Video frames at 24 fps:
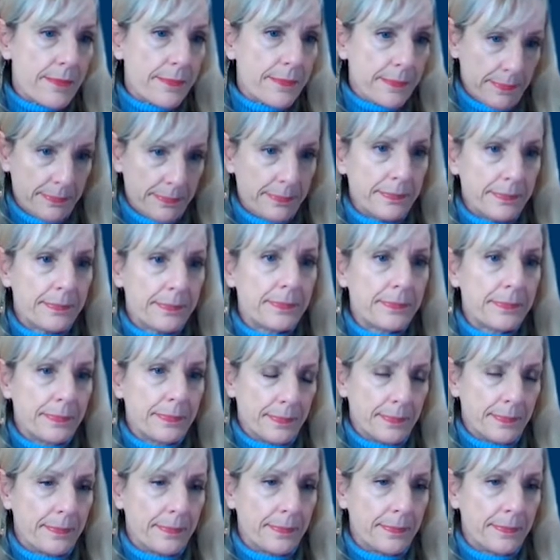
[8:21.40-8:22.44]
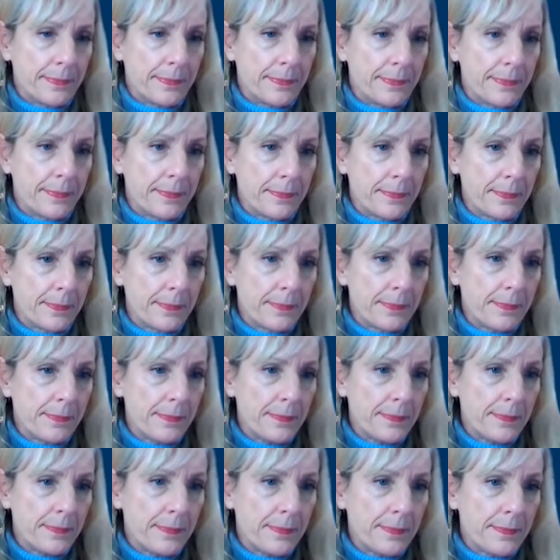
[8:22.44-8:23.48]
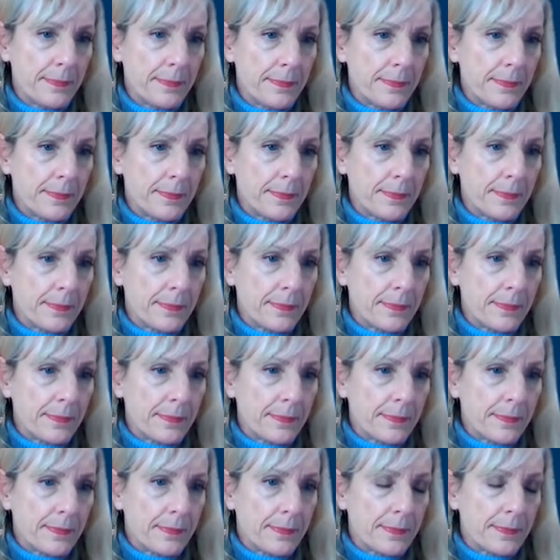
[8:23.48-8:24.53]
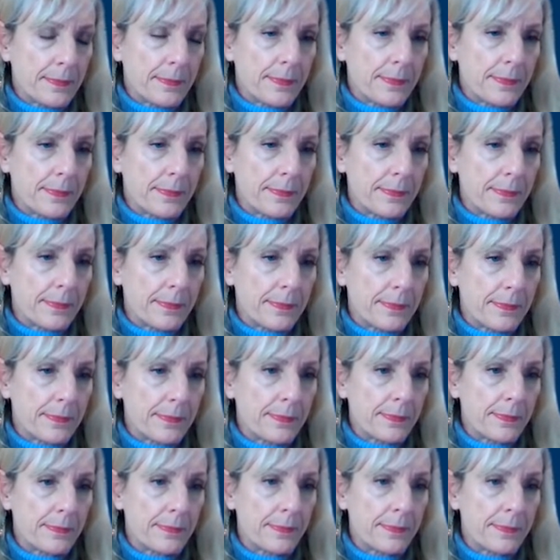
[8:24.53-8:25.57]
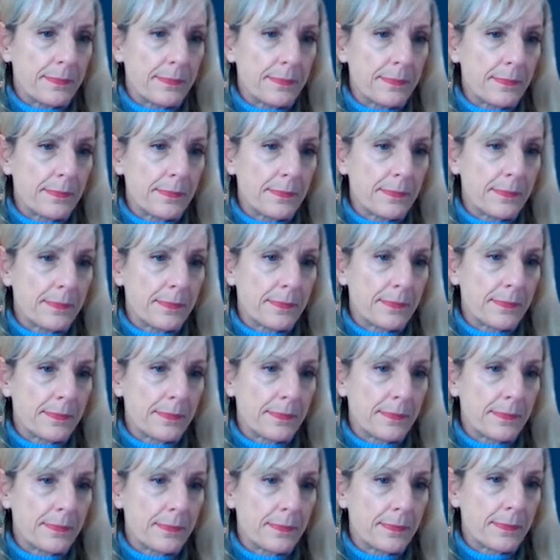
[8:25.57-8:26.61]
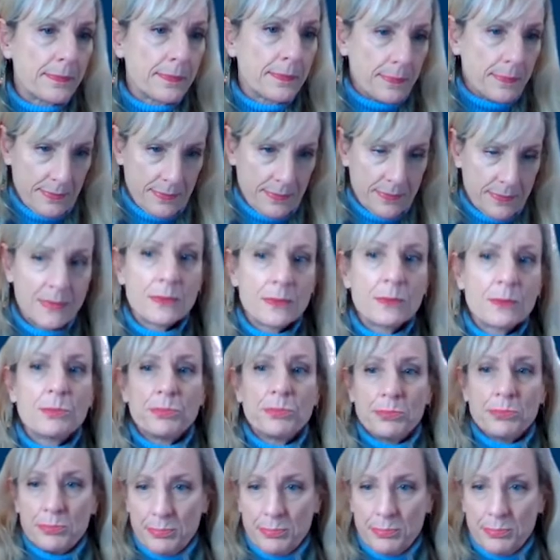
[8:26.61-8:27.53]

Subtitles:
(not speaking)